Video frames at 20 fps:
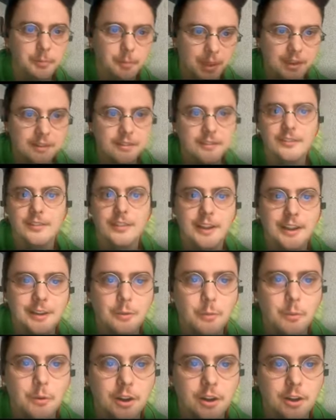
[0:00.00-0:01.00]
expect.
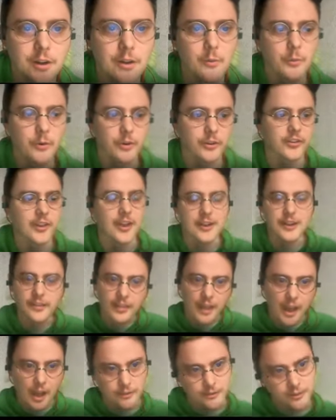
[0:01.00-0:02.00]
Like we're we're
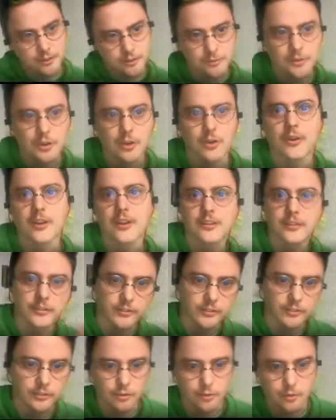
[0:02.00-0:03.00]
sending thousands of
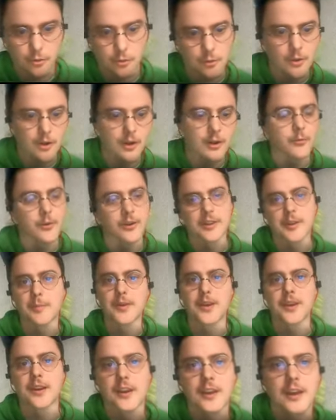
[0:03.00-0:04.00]
tokens to a
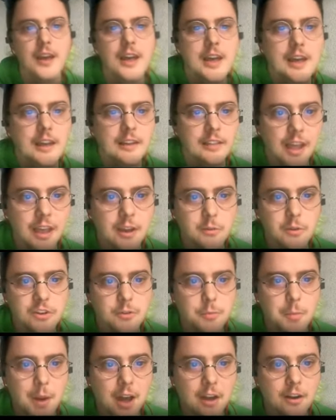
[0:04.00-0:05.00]
really big
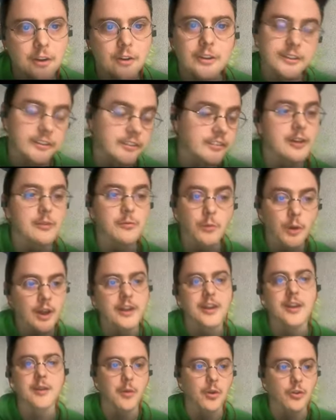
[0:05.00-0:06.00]
language model. It's then
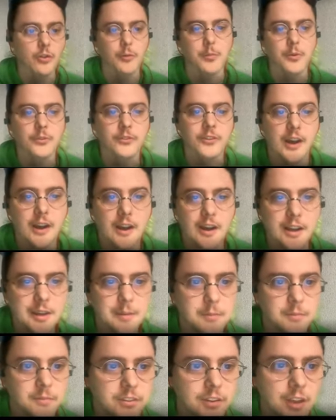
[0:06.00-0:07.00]
running multiple
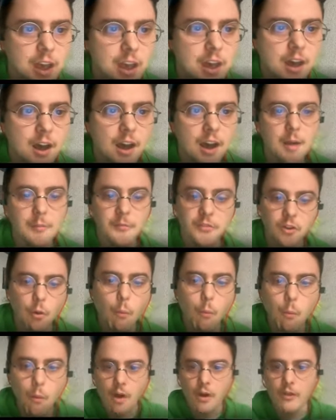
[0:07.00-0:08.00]
times. Um,
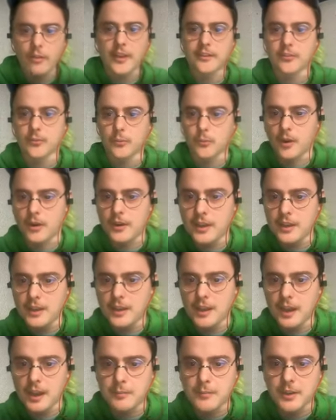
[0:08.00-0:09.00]
so while that's
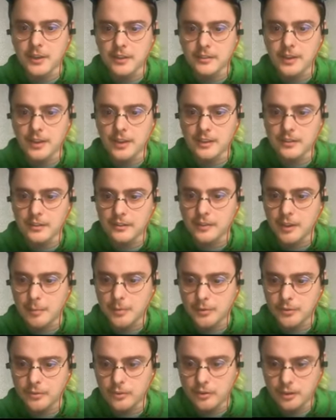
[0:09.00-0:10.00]
running, I'm going to take this
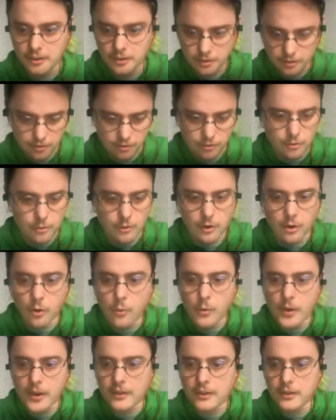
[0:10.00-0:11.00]
opportunity to do a
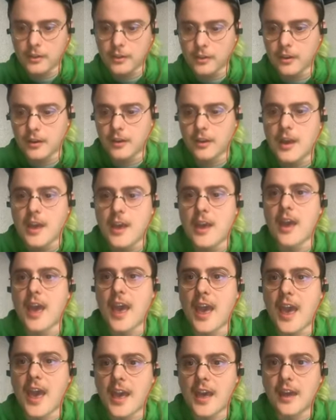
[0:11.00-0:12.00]
quick look
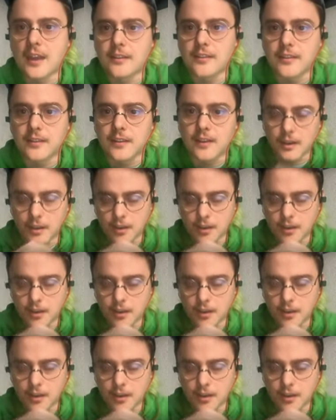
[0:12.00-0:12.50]
at